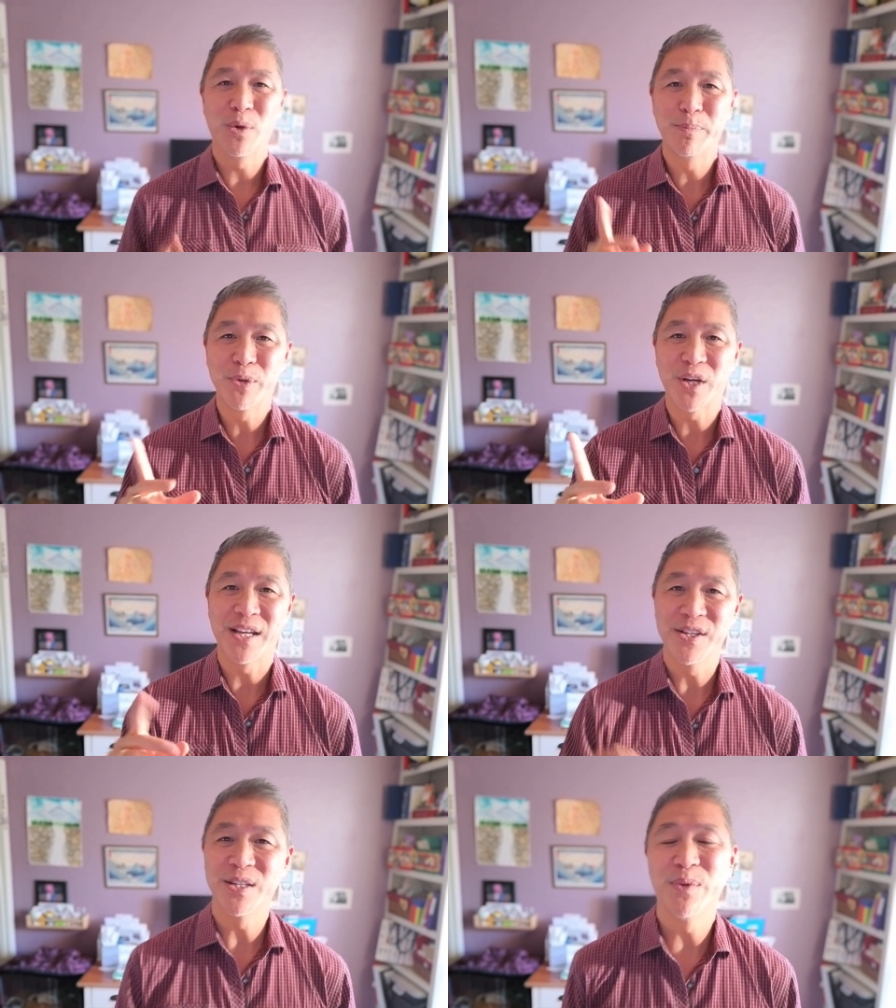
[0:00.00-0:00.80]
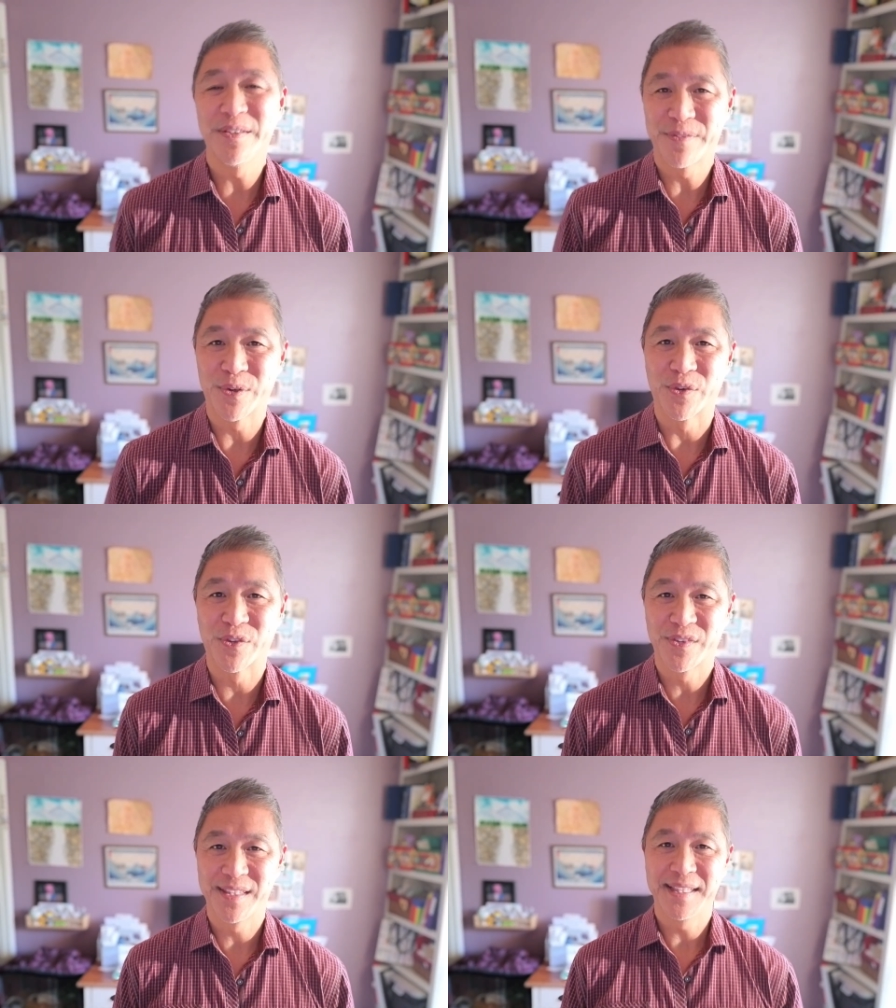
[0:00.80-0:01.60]
what book are you going to read
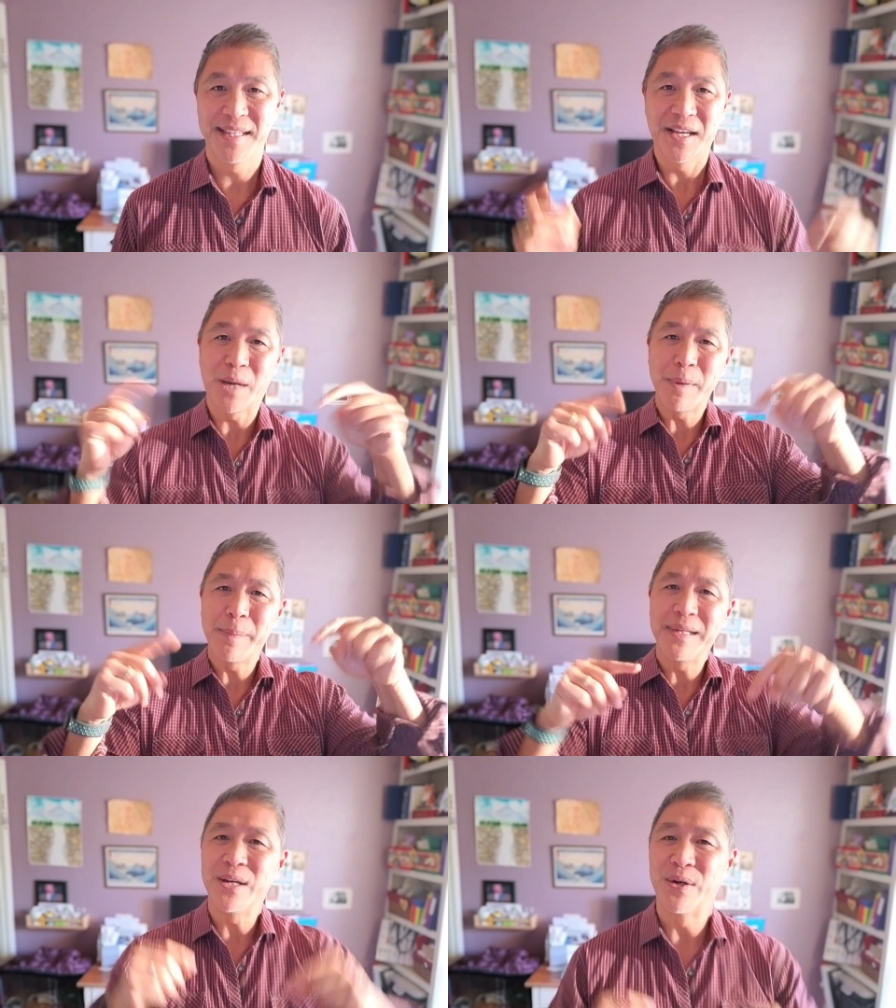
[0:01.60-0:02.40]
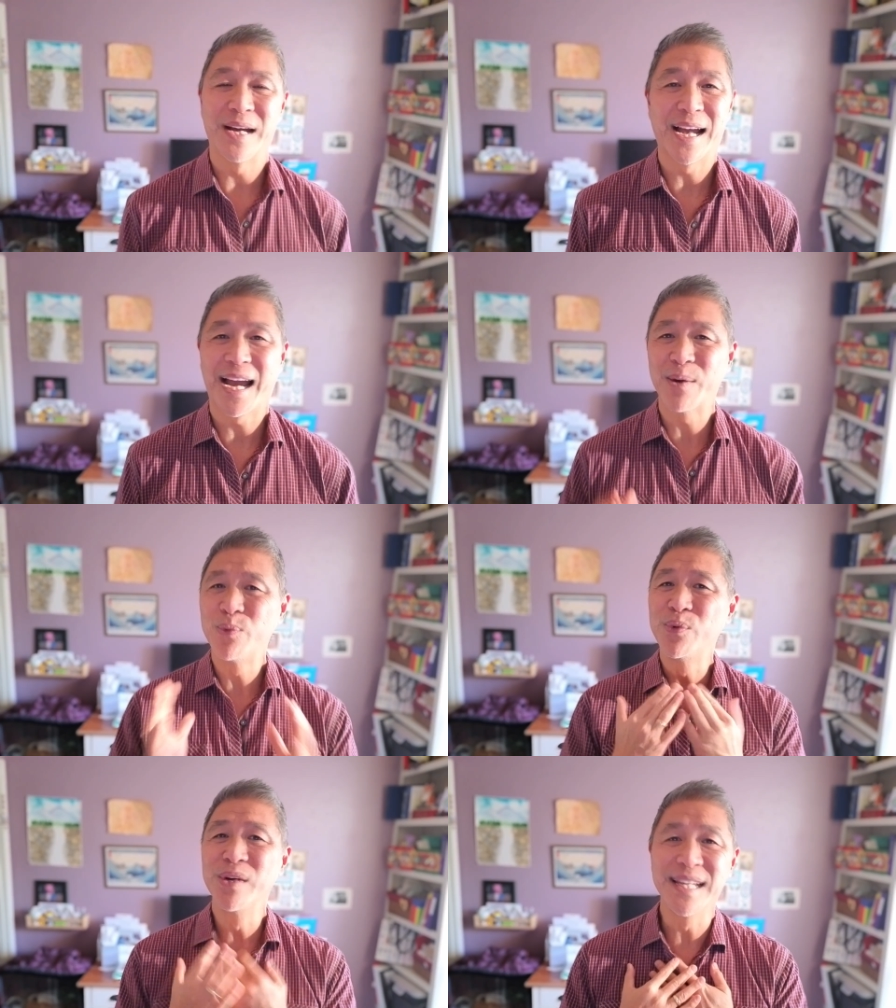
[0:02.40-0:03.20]
first? Comment below. I
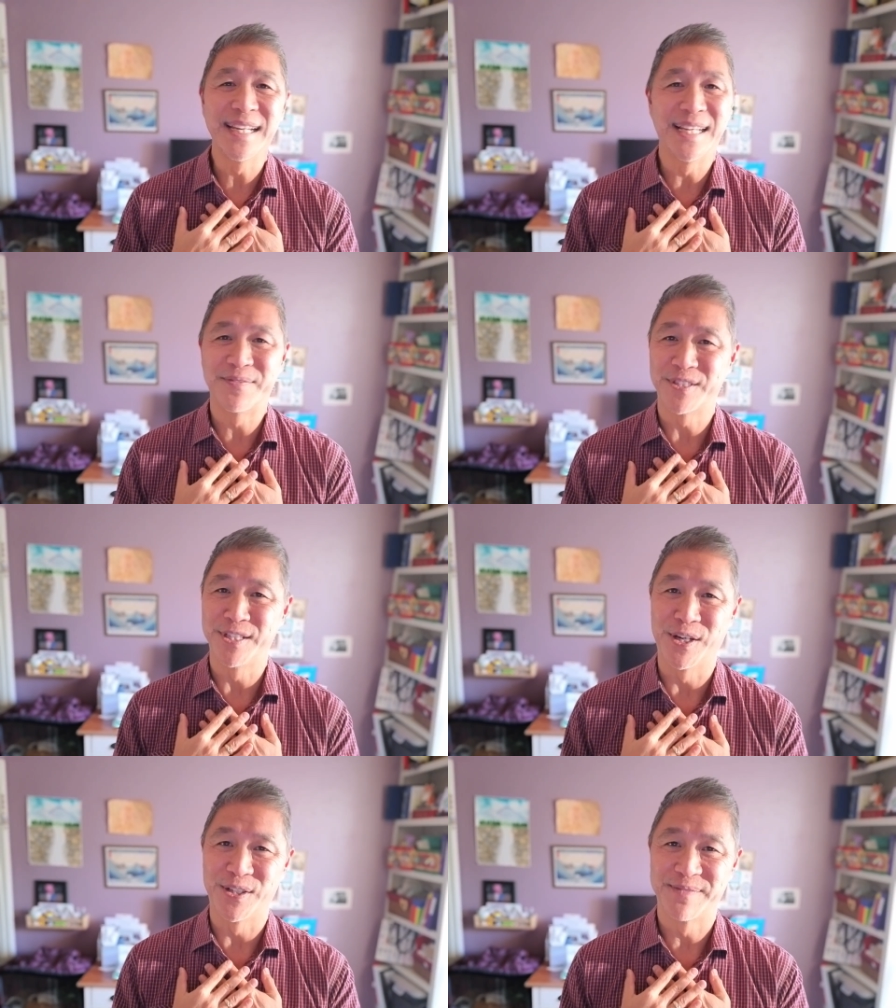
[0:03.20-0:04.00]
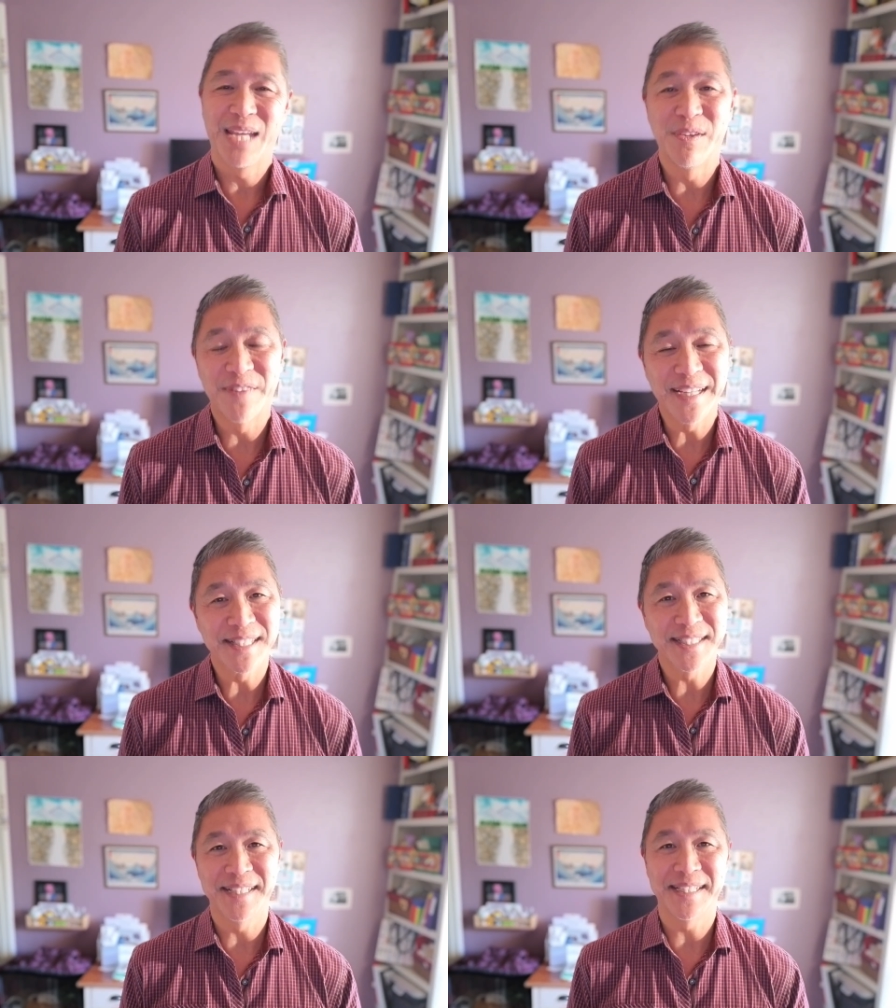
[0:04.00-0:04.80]
really love to know. If you
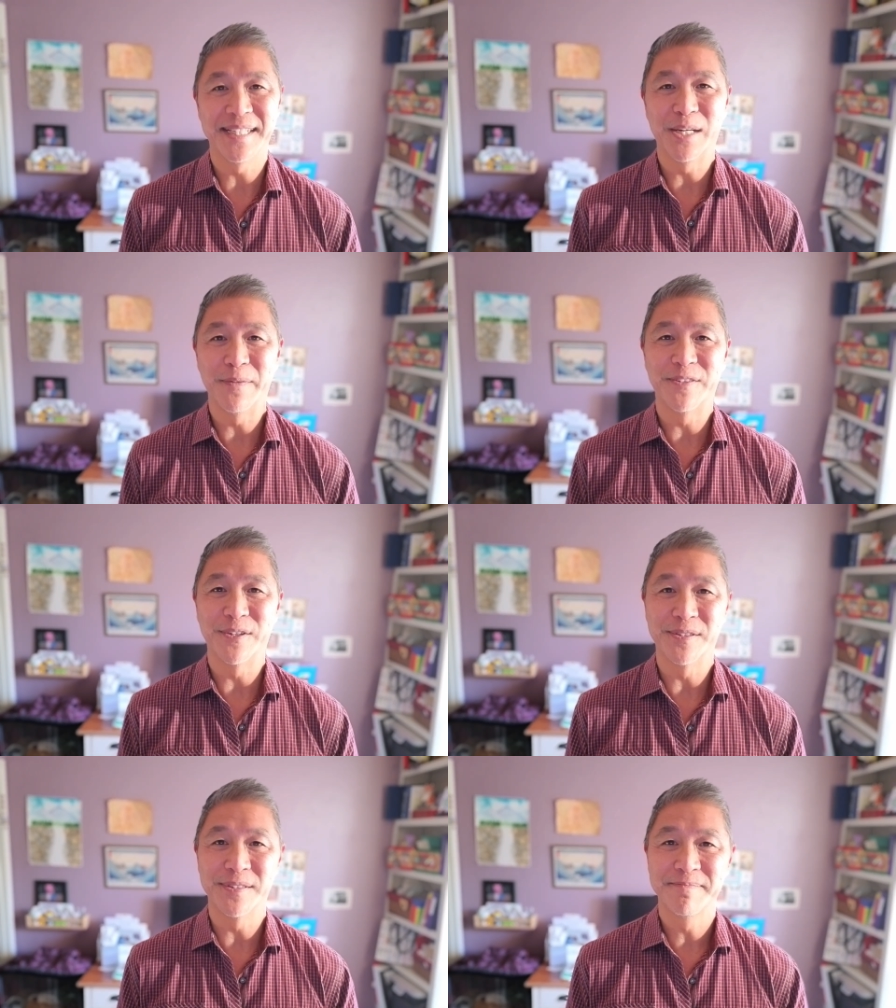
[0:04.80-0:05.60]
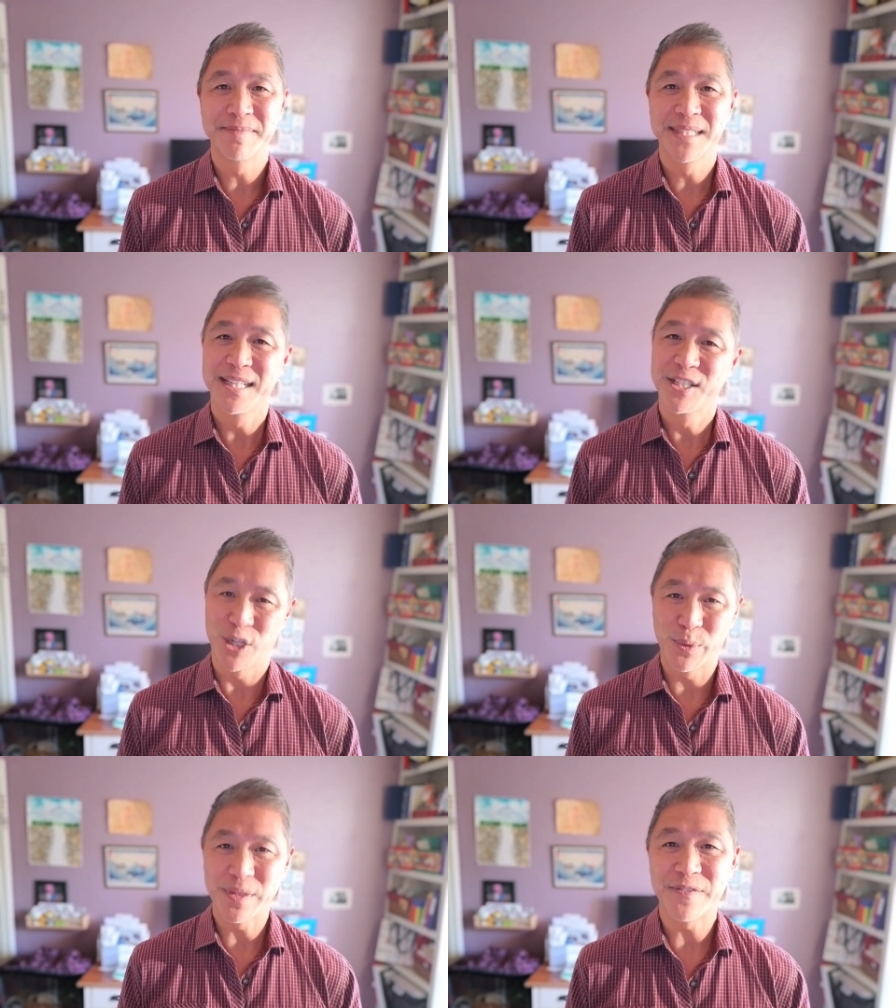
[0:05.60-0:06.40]
find this content helpful,
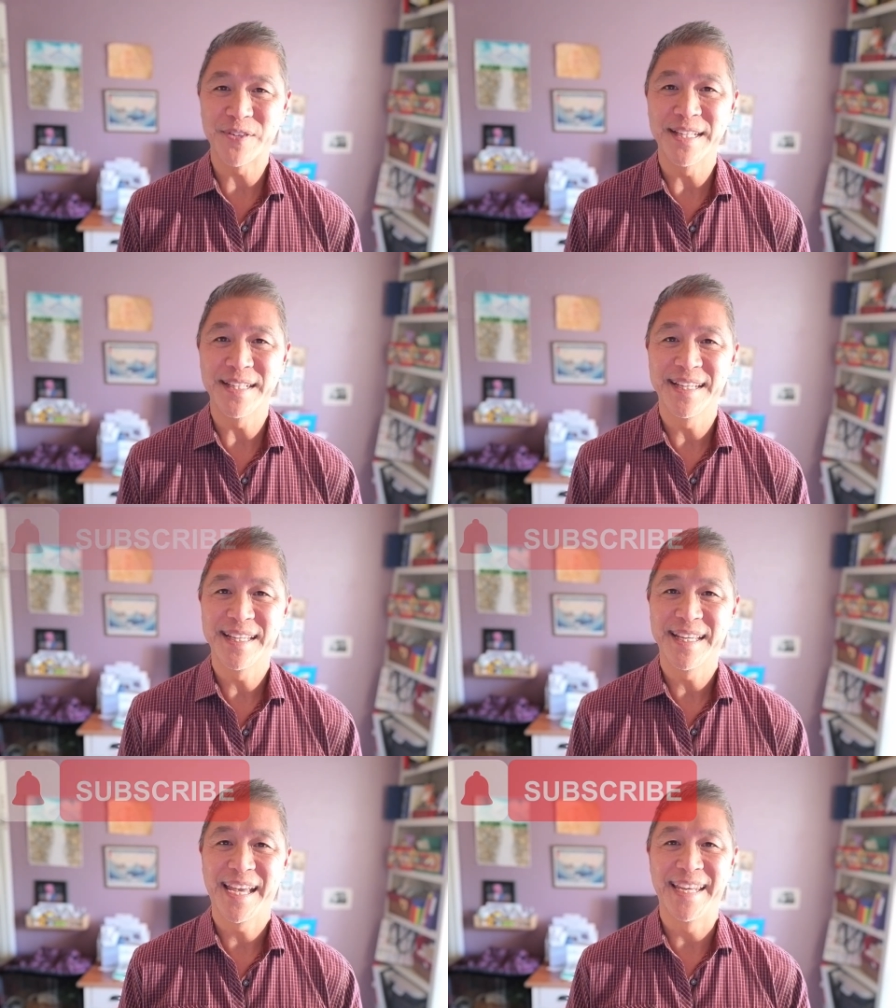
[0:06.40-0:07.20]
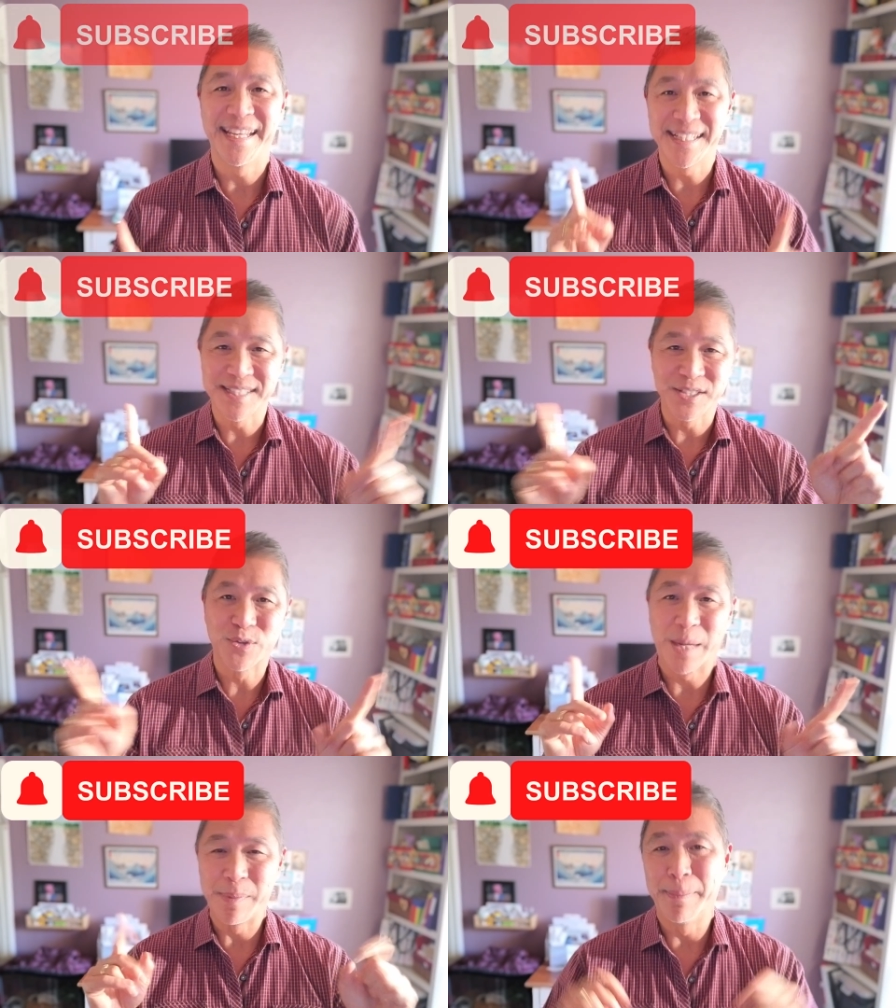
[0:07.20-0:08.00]
share with a friend and hit that
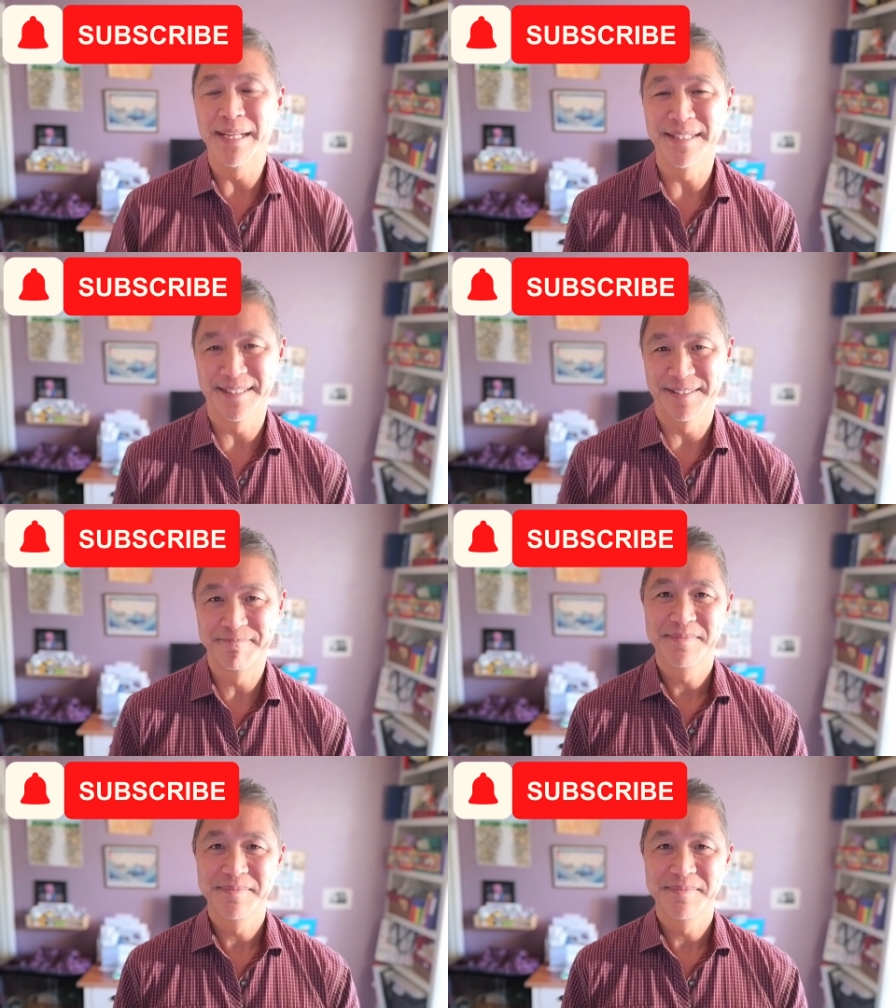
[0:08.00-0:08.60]
subscribe button.